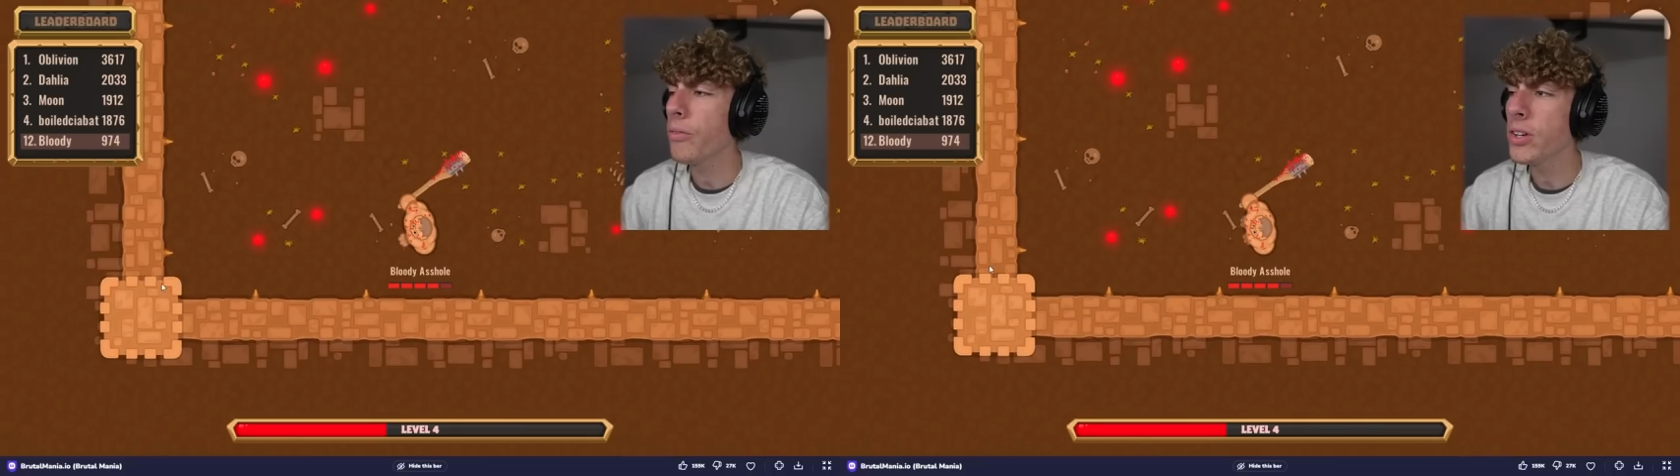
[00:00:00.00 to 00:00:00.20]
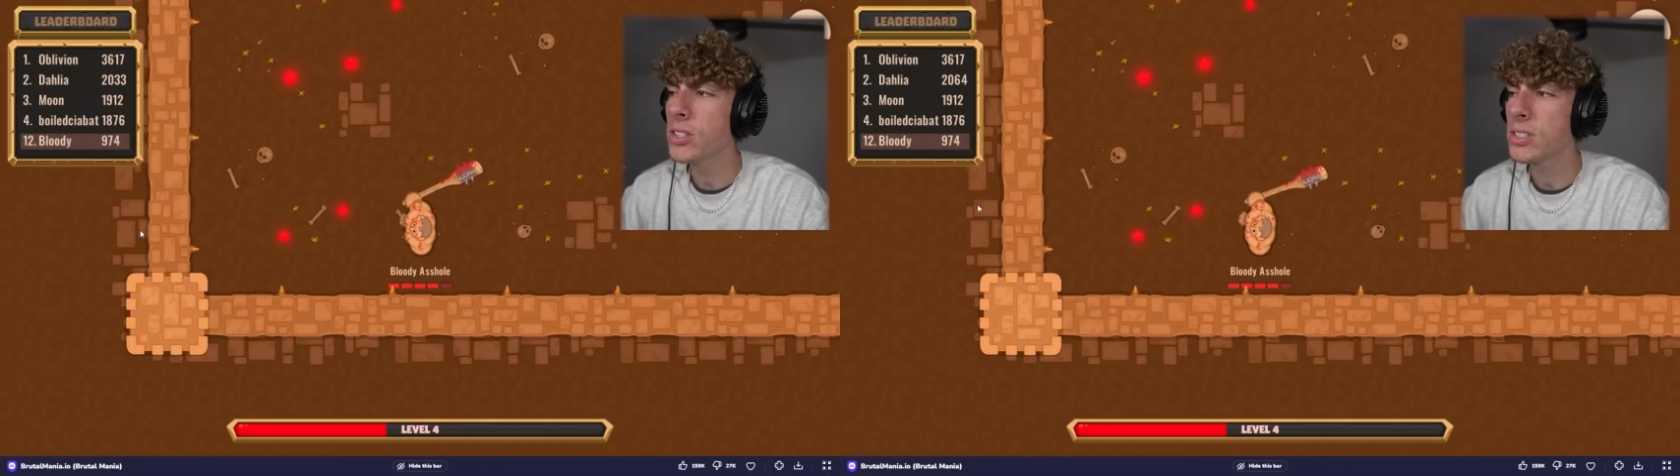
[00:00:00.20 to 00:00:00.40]

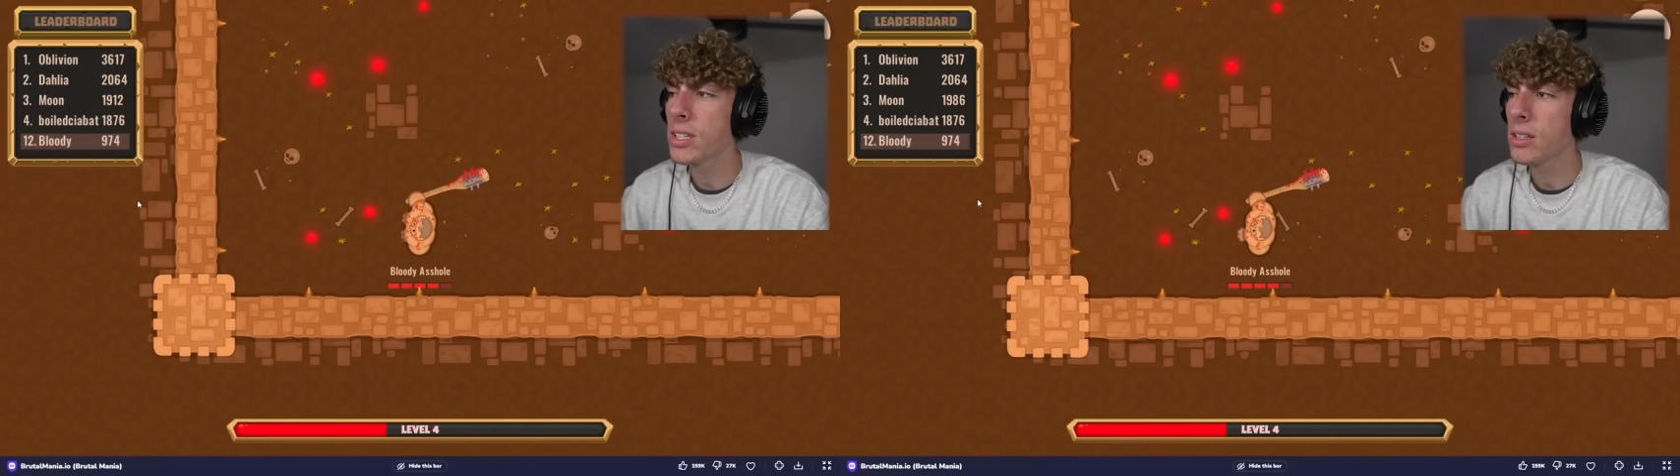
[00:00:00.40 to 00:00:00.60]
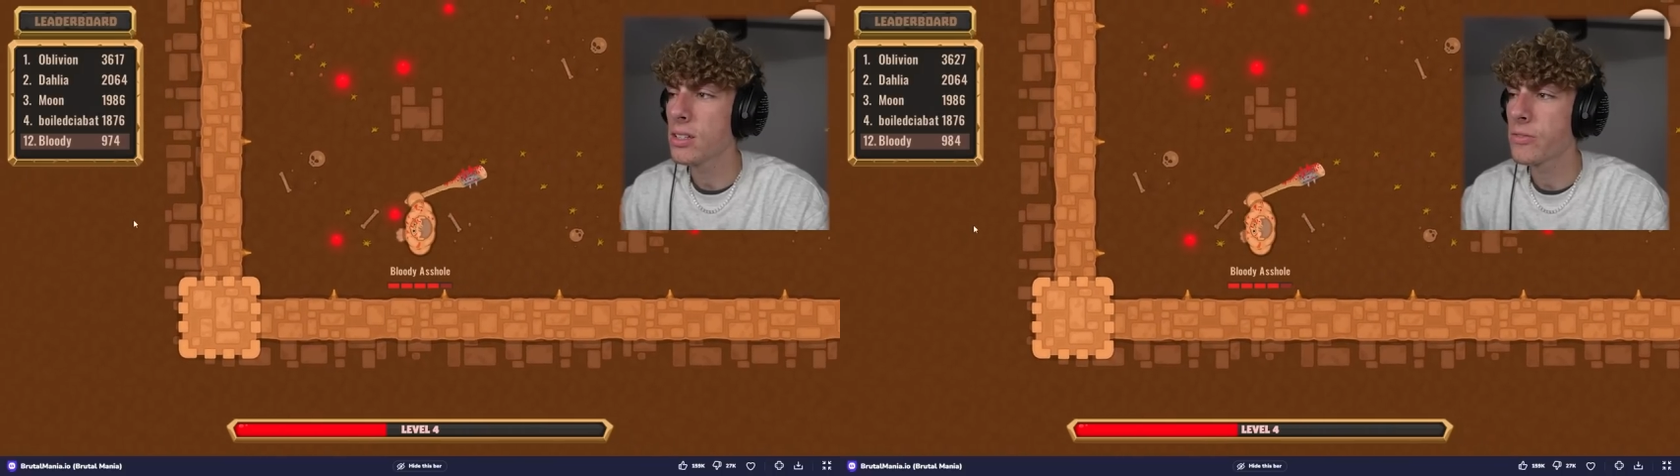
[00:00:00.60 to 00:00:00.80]
if I just
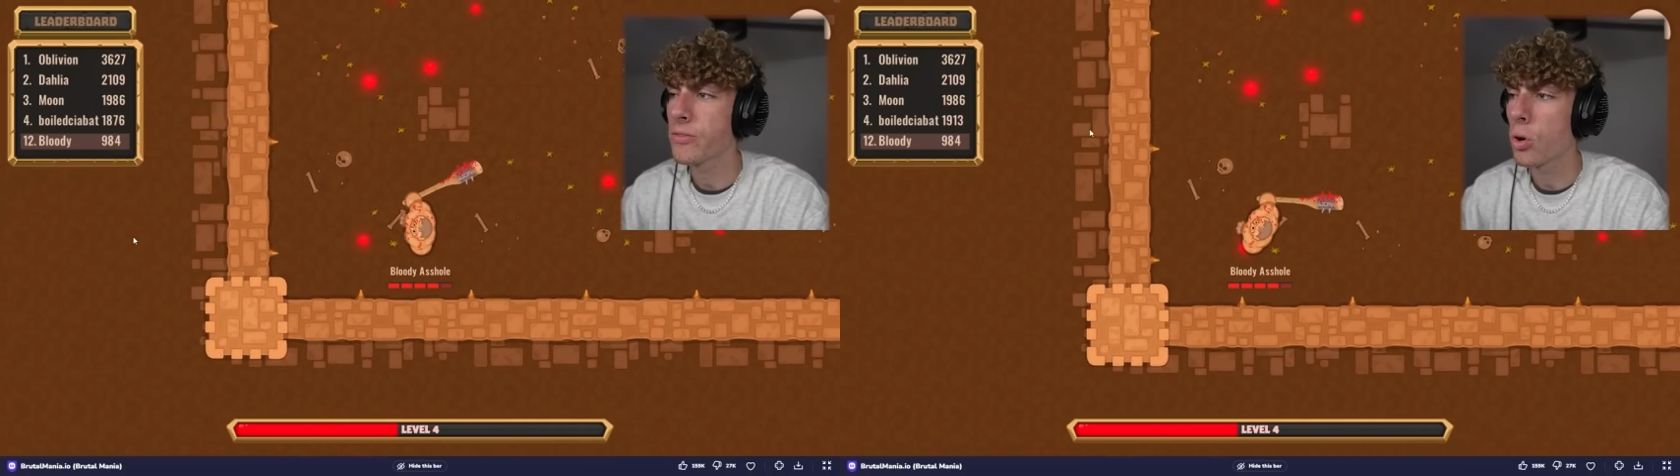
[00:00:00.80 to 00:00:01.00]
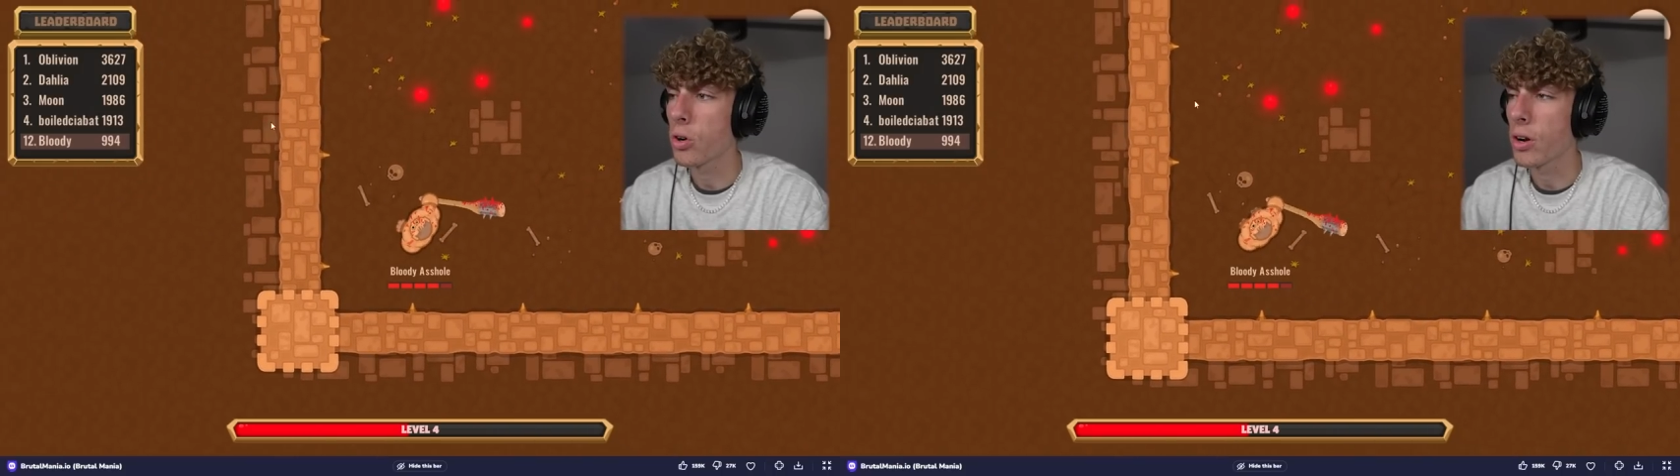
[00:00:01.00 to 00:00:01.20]
sit in this
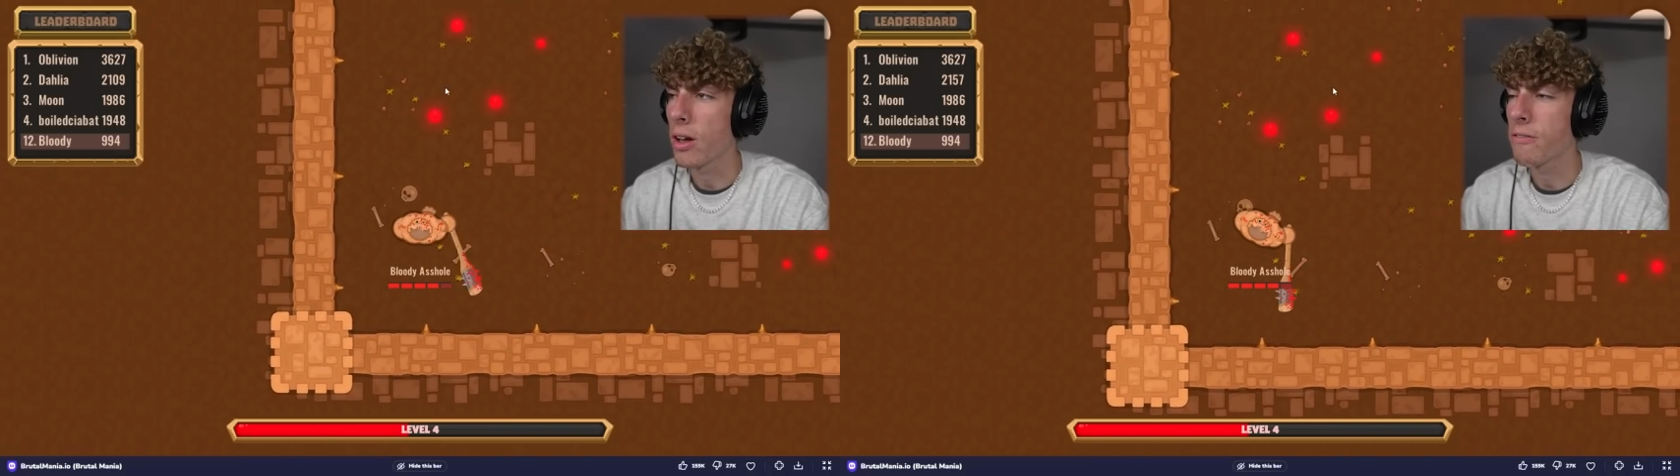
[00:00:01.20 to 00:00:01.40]
corner and I